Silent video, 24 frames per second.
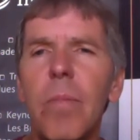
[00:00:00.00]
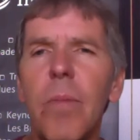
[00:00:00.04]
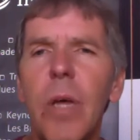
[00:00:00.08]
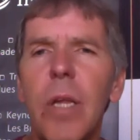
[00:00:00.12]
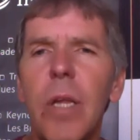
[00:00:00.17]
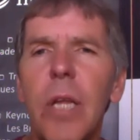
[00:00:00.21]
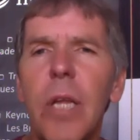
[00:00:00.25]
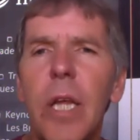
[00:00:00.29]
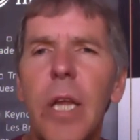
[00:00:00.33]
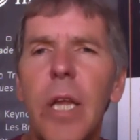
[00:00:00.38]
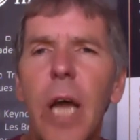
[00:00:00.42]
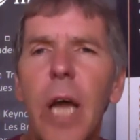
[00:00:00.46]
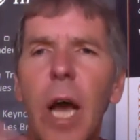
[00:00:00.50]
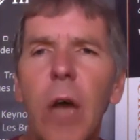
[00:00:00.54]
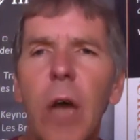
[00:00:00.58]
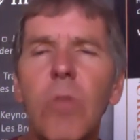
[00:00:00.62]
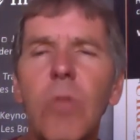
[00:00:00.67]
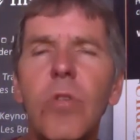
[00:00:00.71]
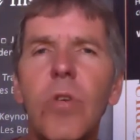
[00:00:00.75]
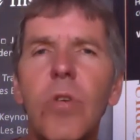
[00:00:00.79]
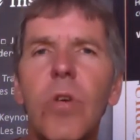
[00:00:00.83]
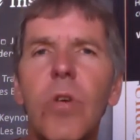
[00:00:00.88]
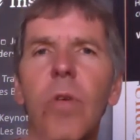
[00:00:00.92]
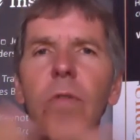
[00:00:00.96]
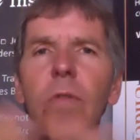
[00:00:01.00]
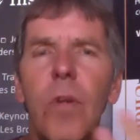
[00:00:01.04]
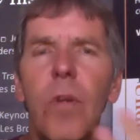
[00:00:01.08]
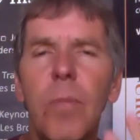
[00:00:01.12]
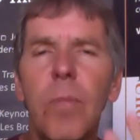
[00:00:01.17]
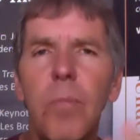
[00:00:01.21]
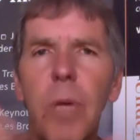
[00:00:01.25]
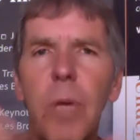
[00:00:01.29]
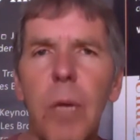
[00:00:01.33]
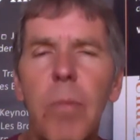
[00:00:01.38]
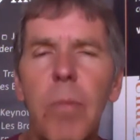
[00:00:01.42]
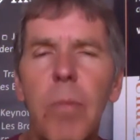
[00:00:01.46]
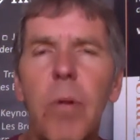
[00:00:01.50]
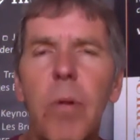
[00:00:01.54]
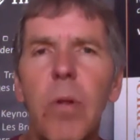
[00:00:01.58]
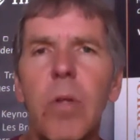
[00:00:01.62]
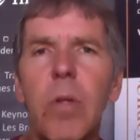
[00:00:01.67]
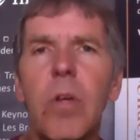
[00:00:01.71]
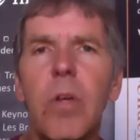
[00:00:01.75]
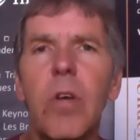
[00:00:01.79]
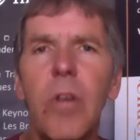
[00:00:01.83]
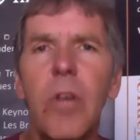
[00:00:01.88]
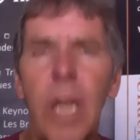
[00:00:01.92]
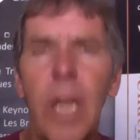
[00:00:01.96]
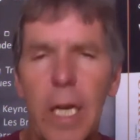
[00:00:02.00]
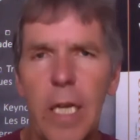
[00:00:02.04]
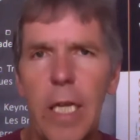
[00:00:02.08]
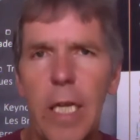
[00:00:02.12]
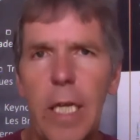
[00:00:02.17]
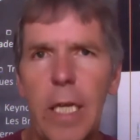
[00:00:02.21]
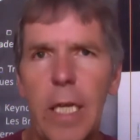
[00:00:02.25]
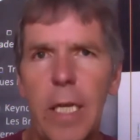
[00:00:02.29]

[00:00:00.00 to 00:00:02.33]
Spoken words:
in how to confront people correctly.